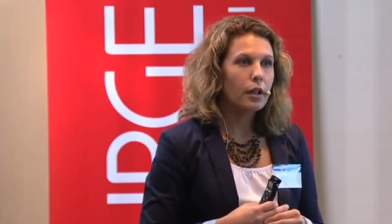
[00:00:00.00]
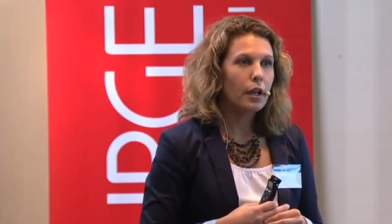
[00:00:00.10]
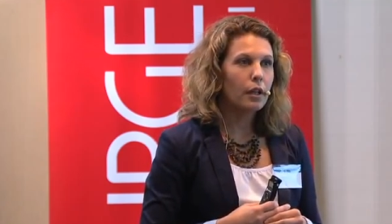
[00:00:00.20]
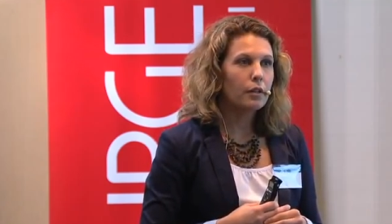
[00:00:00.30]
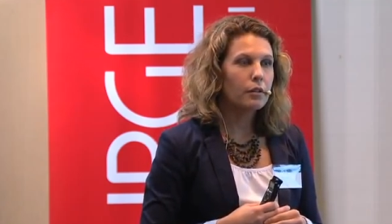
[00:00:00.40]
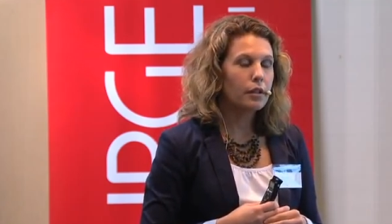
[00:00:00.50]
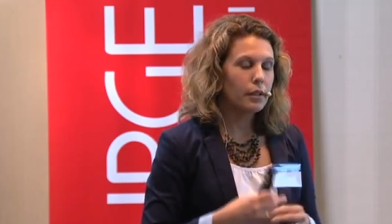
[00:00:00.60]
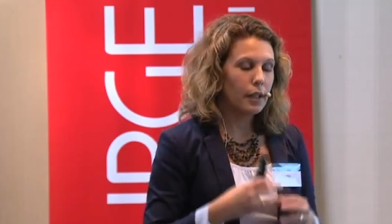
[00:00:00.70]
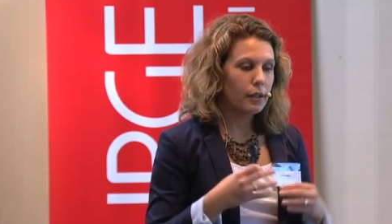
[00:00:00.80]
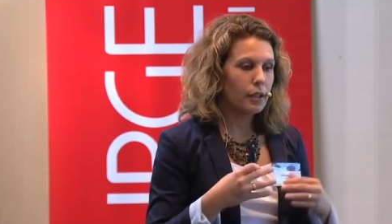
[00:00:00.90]
and
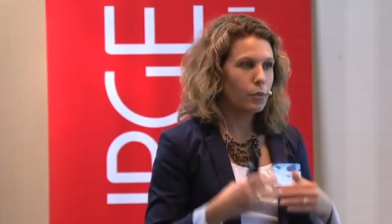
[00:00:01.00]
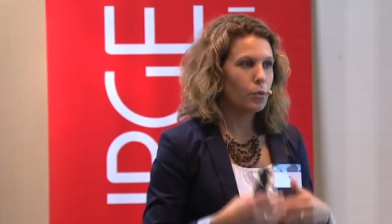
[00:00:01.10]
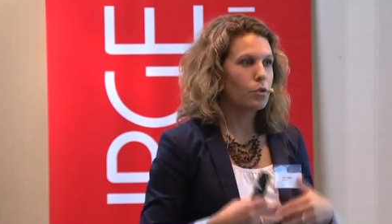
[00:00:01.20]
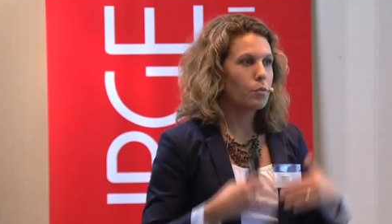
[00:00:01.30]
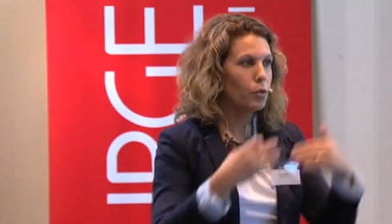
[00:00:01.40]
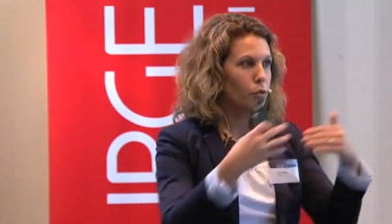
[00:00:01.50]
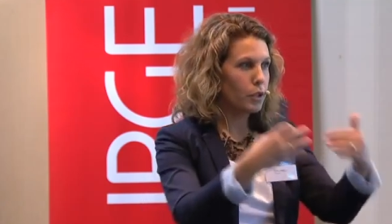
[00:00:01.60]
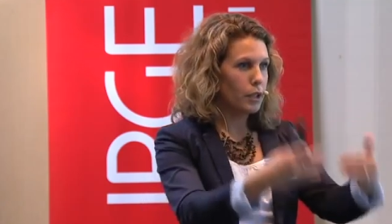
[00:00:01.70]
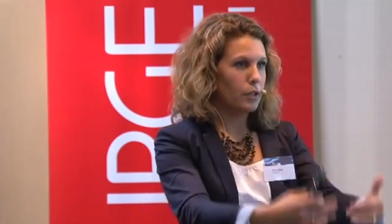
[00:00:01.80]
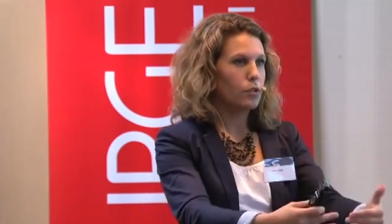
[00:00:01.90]
then it was moved
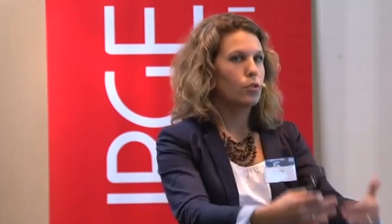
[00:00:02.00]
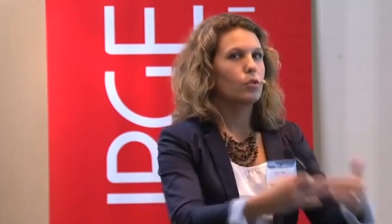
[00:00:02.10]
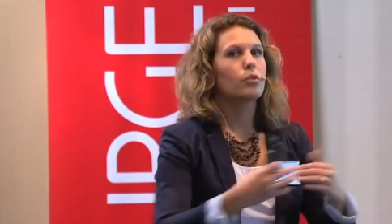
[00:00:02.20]
into